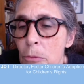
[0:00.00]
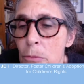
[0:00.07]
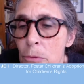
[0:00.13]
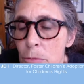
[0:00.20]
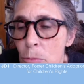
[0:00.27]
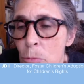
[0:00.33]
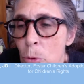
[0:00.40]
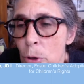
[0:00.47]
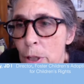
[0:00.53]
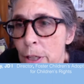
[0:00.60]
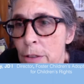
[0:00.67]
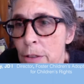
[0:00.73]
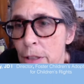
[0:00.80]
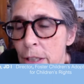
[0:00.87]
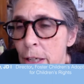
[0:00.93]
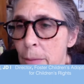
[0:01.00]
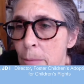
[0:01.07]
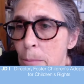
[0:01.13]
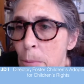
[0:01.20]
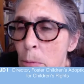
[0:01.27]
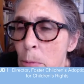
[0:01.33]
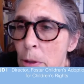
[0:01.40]
working to get
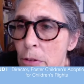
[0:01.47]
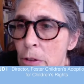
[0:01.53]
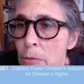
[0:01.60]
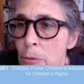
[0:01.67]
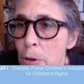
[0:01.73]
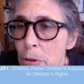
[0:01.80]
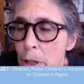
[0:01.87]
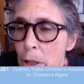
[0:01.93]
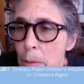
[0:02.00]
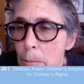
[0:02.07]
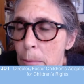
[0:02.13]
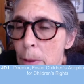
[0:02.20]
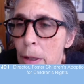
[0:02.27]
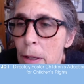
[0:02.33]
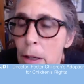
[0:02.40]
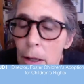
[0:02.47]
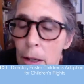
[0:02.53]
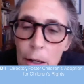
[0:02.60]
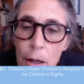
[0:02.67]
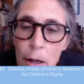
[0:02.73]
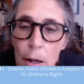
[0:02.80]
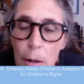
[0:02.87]
permanency for them.
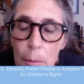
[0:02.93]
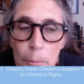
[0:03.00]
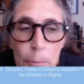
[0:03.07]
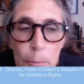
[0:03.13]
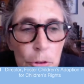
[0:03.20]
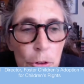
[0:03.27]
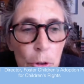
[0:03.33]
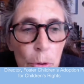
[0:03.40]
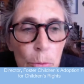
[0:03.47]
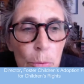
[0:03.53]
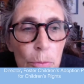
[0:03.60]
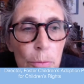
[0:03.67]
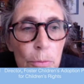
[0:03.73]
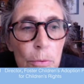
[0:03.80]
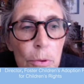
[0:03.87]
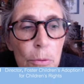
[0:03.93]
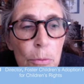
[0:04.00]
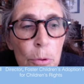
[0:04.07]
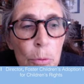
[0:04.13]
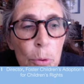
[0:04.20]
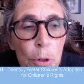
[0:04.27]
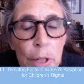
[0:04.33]
So we're
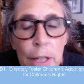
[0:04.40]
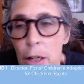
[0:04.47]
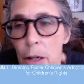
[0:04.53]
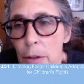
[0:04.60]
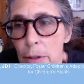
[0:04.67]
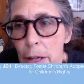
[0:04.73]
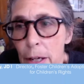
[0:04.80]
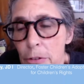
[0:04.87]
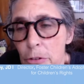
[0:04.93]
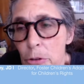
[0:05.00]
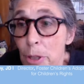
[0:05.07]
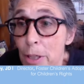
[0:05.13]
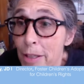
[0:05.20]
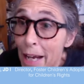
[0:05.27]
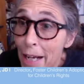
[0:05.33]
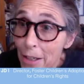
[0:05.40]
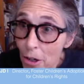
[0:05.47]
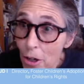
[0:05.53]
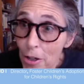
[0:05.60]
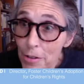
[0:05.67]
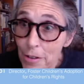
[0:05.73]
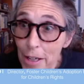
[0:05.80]
working on that. So in that
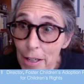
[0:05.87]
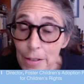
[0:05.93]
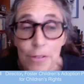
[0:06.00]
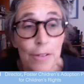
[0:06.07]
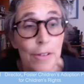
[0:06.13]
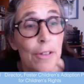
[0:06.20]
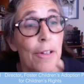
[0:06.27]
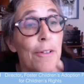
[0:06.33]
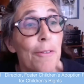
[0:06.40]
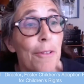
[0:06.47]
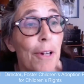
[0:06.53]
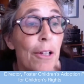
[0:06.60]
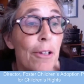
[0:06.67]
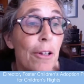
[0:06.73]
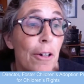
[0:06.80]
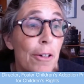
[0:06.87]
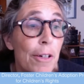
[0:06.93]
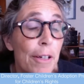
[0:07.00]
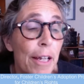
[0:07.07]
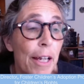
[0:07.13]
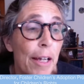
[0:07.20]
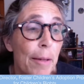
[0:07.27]
context, along
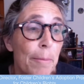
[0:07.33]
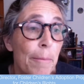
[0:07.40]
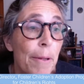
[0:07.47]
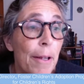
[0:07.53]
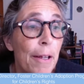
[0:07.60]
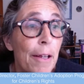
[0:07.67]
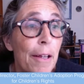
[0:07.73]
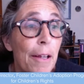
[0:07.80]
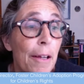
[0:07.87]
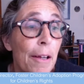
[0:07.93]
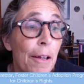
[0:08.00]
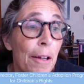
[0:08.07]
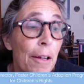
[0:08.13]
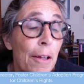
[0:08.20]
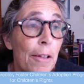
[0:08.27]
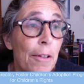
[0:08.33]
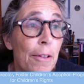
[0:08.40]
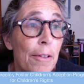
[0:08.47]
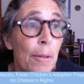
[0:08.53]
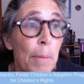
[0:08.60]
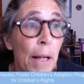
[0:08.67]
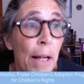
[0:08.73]
came the
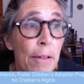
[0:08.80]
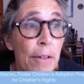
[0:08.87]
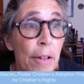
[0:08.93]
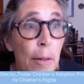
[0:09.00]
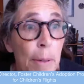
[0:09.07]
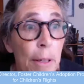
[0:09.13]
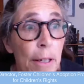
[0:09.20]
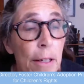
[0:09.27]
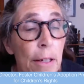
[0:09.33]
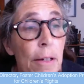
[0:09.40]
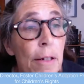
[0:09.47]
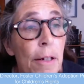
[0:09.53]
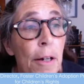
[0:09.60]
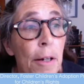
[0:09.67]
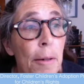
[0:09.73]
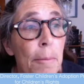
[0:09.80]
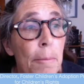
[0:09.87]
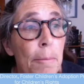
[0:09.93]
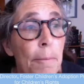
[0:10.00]
pandemic. And